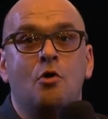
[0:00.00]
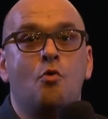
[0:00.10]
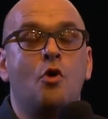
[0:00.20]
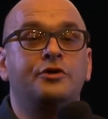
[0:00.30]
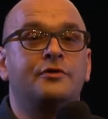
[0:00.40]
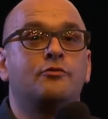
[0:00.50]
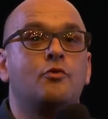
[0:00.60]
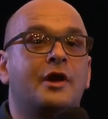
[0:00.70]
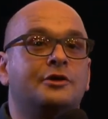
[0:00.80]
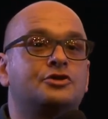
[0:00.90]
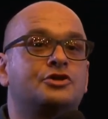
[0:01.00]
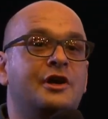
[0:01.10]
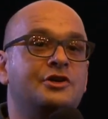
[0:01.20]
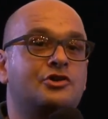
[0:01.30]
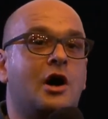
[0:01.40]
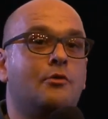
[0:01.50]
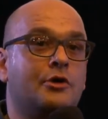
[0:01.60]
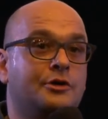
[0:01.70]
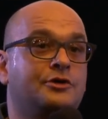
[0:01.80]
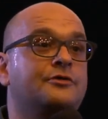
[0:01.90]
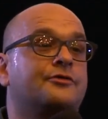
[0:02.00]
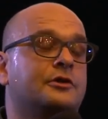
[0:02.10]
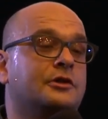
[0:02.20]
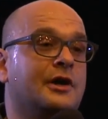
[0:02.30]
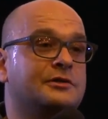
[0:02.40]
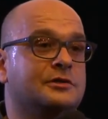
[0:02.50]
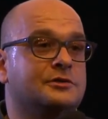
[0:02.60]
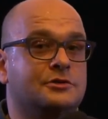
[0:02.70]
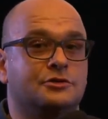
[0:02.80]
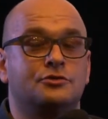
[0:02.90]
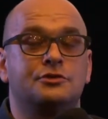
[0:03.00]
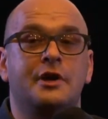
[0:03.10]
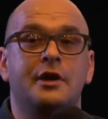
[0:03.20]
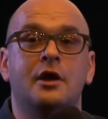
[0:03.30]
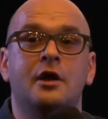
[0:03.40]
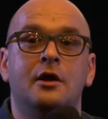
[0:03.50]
What if we can change our different licenses to say